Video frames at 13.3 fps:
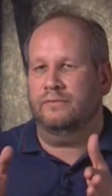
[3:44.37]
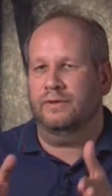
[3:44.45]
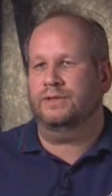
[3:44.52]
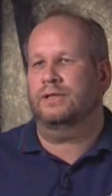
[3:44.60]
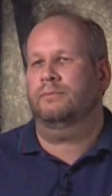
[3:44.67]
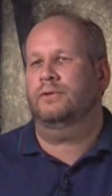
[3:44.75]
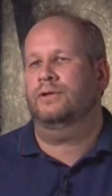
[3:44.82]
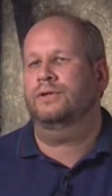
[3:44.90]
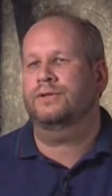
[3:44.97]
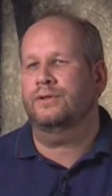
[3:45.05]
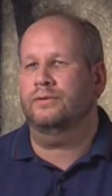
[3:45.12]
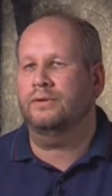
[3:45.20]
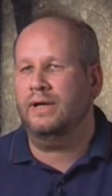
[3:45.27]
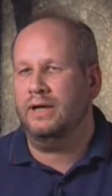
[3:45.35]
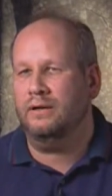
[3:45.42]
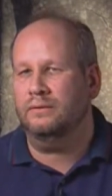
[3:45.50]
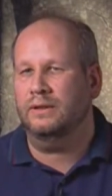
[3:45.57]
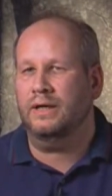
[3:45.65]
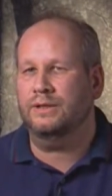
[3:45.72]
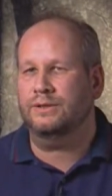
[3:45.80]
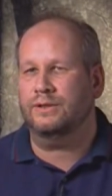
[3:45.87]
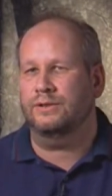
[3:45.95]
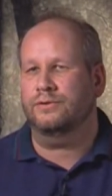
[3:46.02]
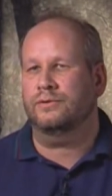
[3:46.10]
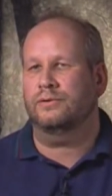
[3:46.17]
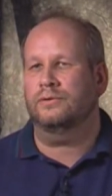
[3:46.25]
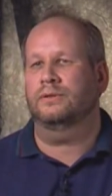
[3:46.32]
very similar to how light is
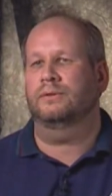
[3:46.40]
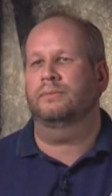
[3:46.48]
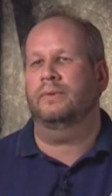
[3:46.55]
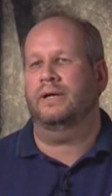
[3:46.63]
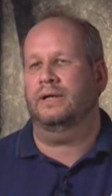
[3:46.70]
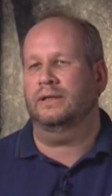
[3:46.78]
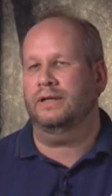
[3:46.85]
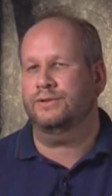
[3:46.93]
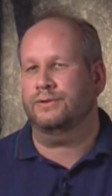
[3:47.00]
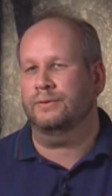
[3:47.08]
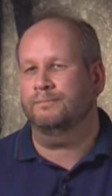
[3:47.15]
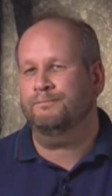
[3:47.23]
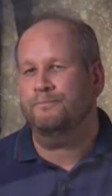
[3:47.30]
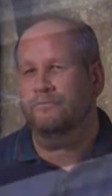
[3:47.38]
controlled by a laser.